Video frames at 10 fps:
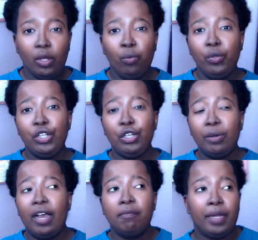When you
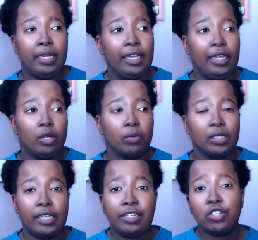have been in a
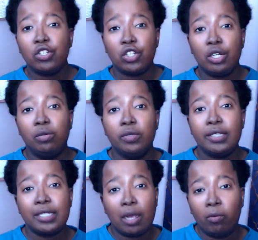relationship
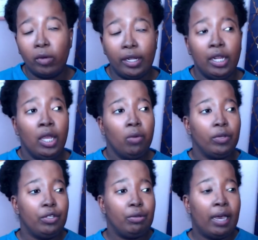with someone,
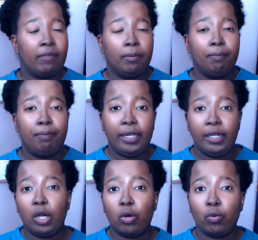when you have
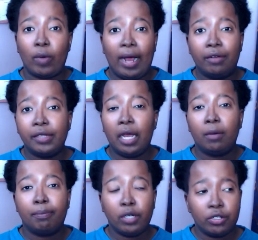been around
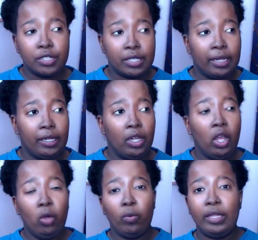that person,
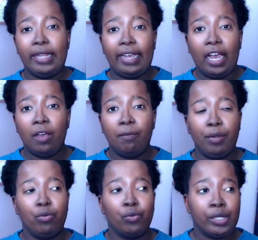when they have
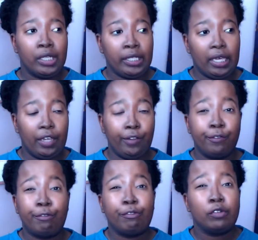been really
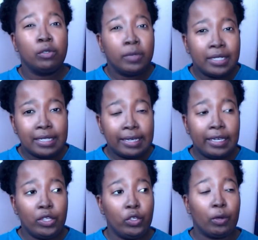
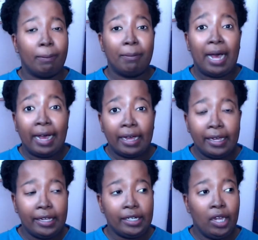influencing your
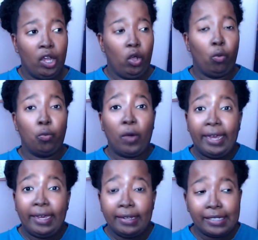mind,
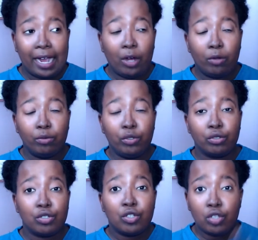weighing down your
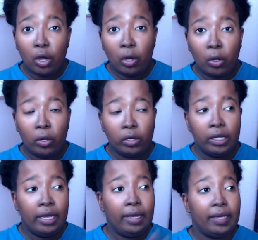soul,
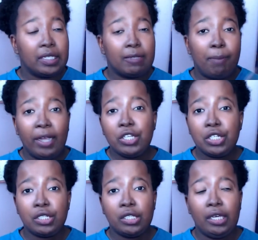
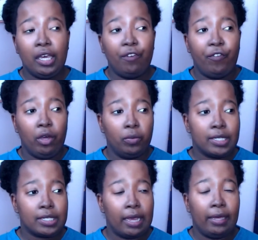especially if it
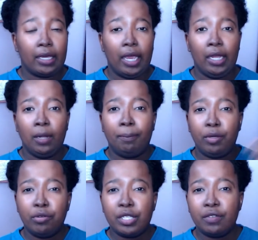was like an
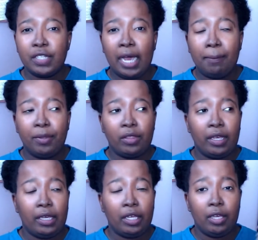abusive type of
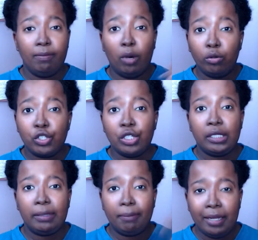thing,
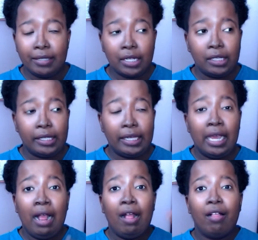emotionally, mentally,
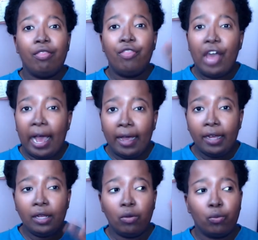
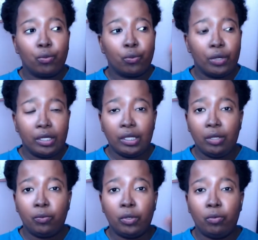that
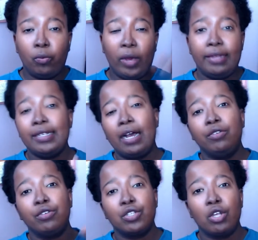really will weigh
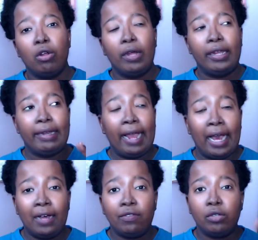down your soul and
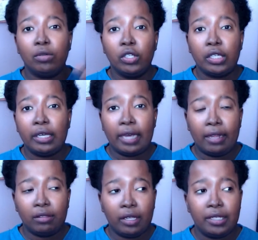have you looking
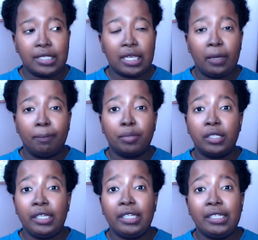at things
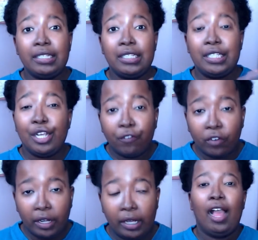completely
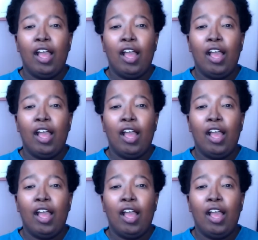different.